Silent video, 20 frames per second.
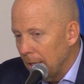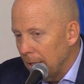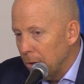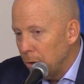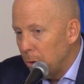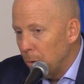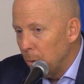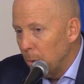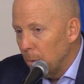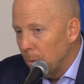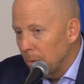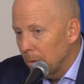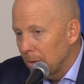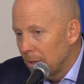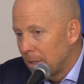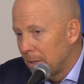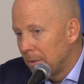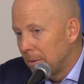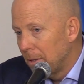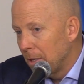as you
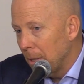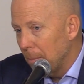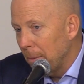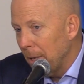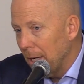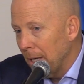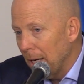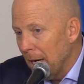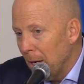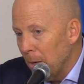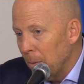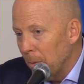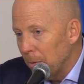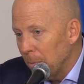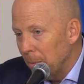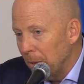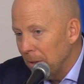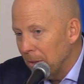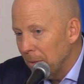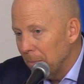come hang out
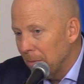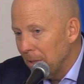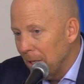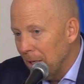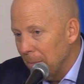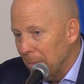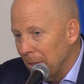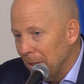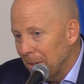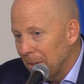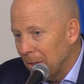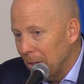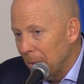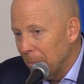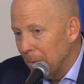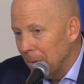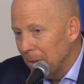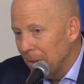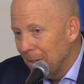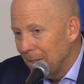with me sometime in the
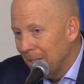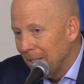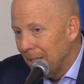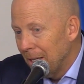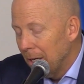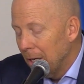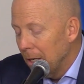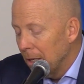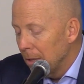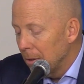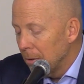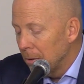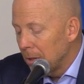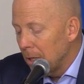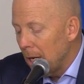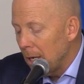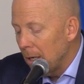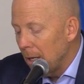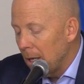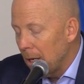summer,
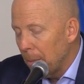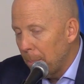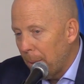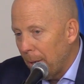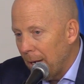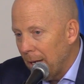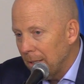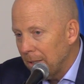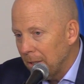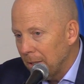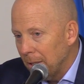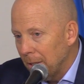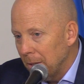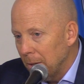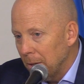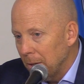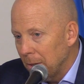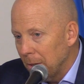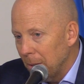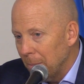there's not a lot of passing
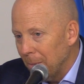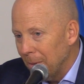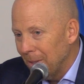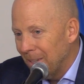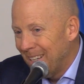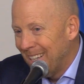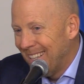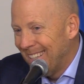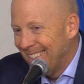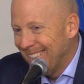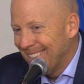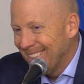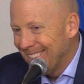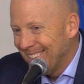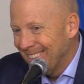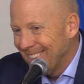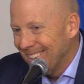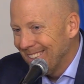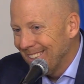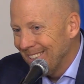in the summer,
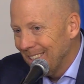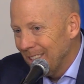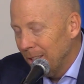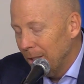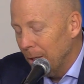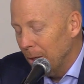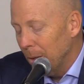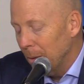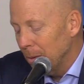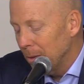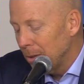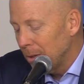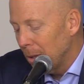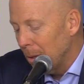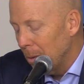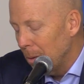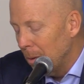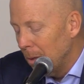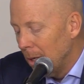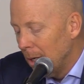you know,
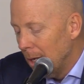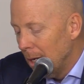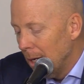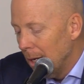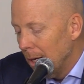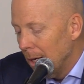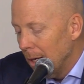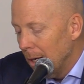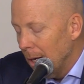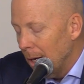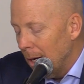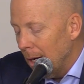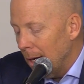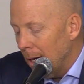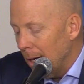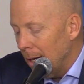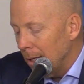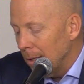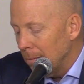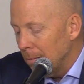so
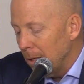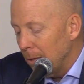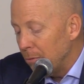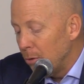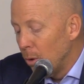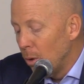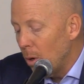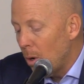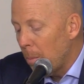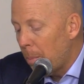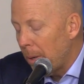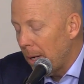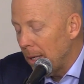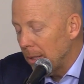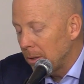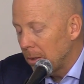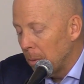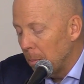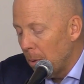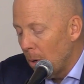if you don't
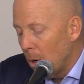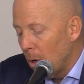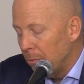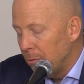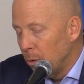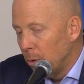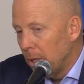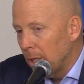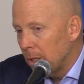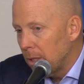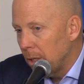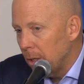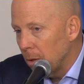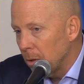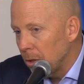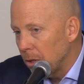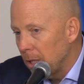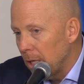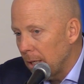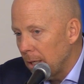pass the ball, if you get to
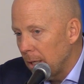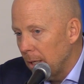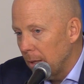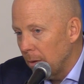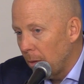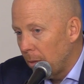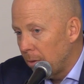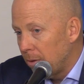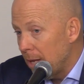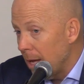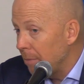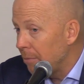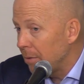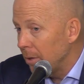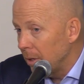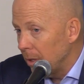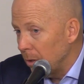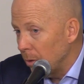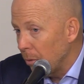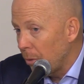your second and
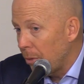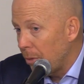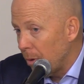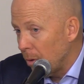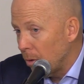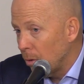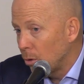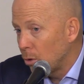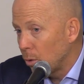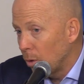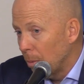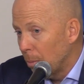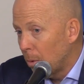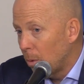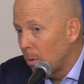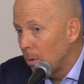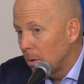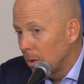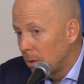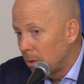definitely your third
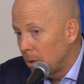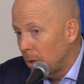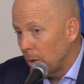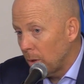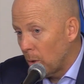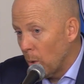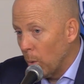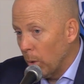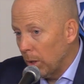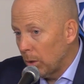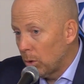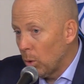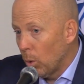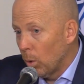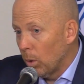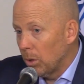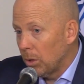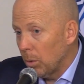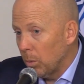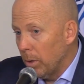dribble to going
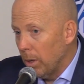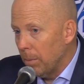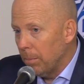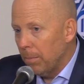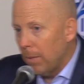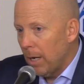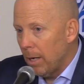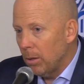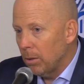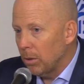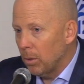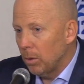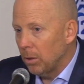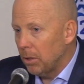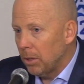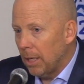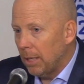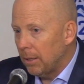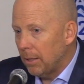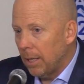towards the rim,
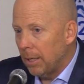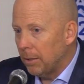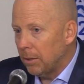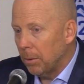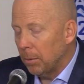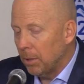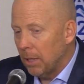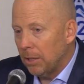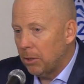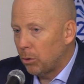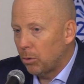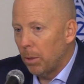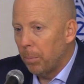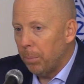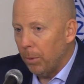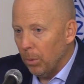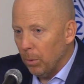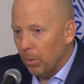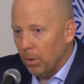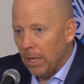Arizona State takes those. They
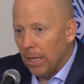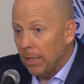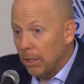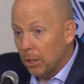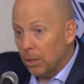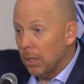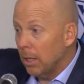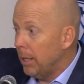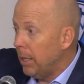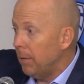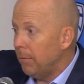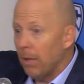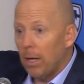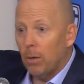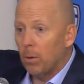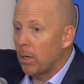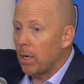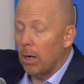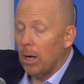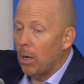strip you. They just leave.
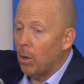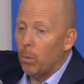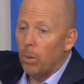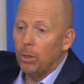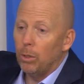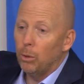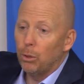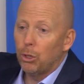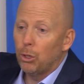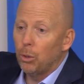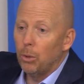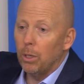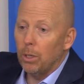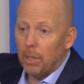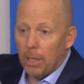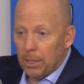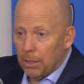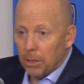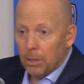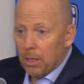They don't care how well you shoot
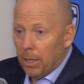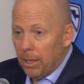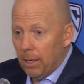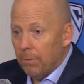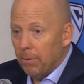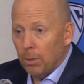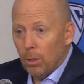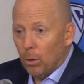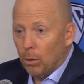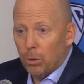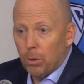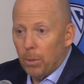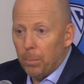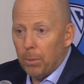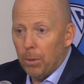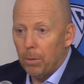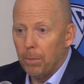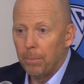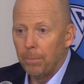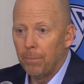it. They just leave and go strip.